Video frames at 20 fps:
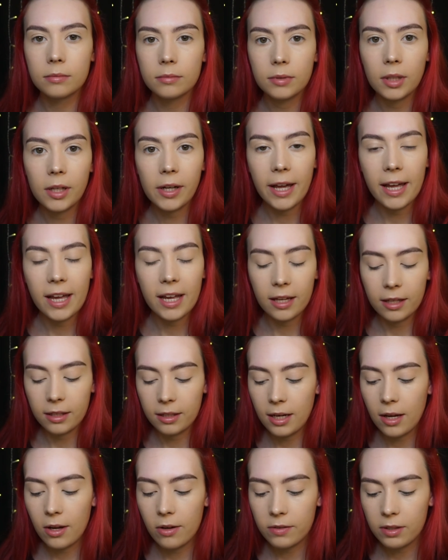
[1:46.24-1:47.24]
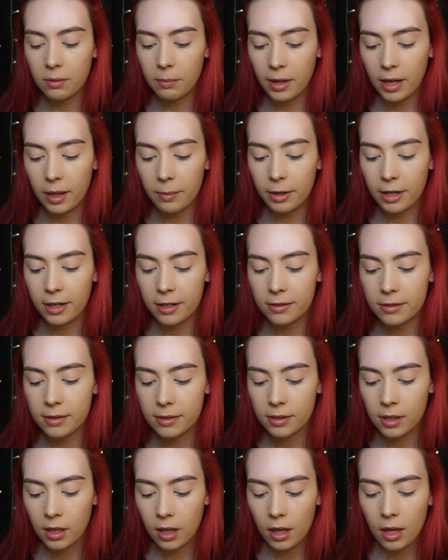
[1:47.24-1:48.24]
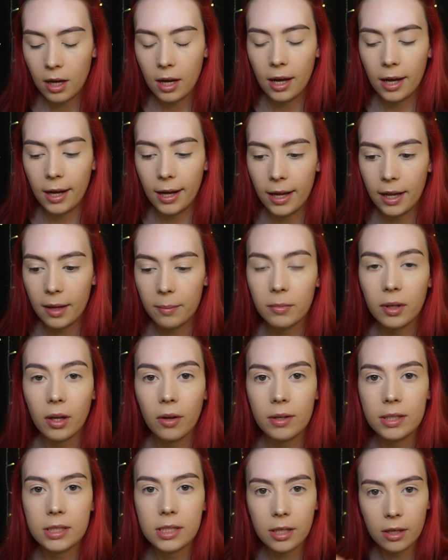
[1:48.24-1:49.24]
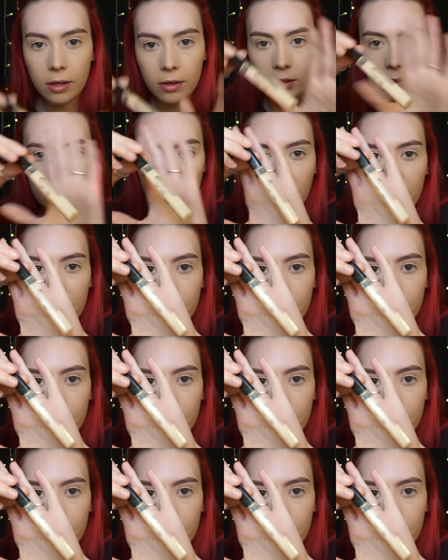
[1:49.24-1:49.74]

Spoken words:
Okay, now I've done my eyebrows, I am going to use my